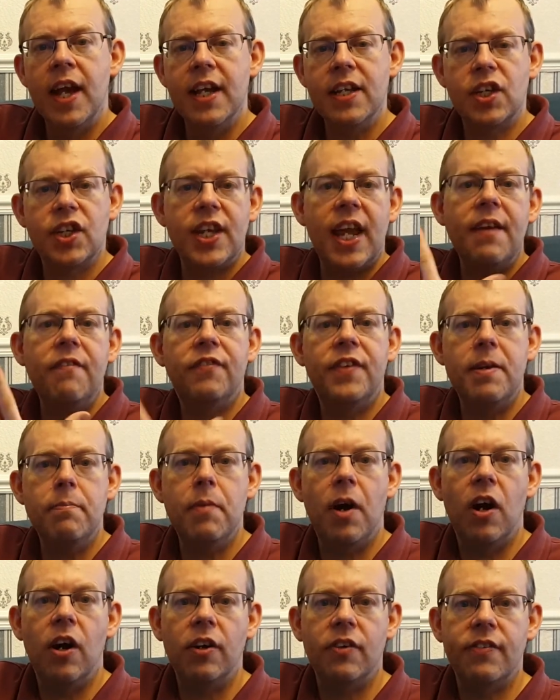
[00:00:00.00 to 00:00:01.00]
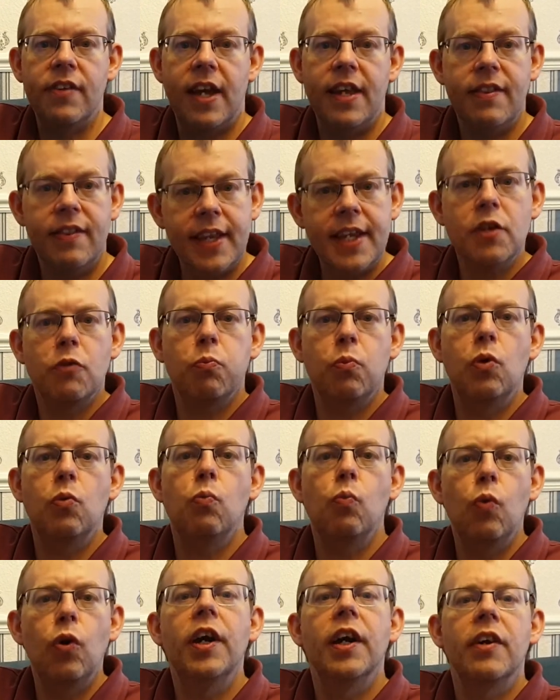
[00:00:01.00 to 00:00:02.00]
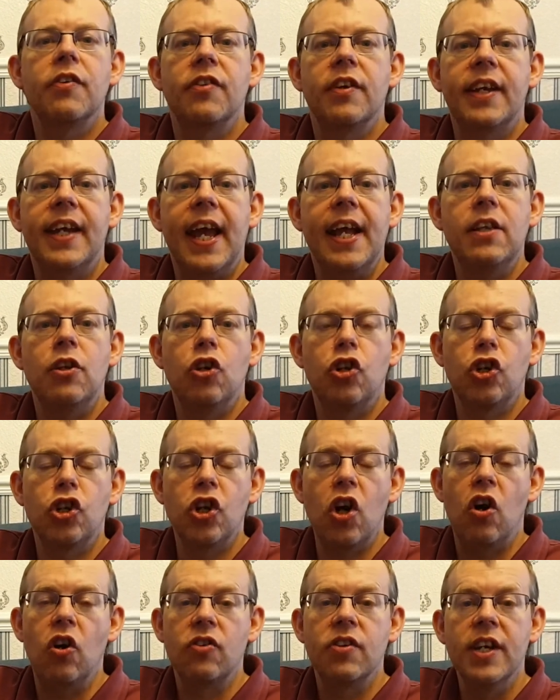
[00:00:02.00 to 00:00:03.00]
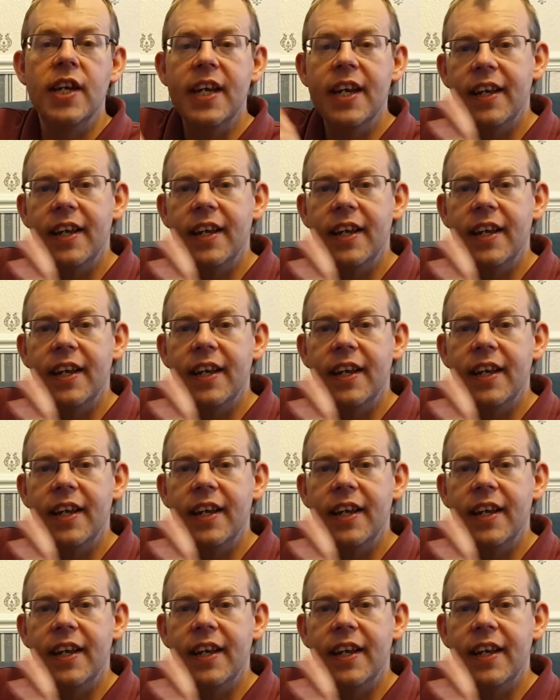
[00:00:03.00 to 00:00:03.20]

safety mark, saying this one works against shot.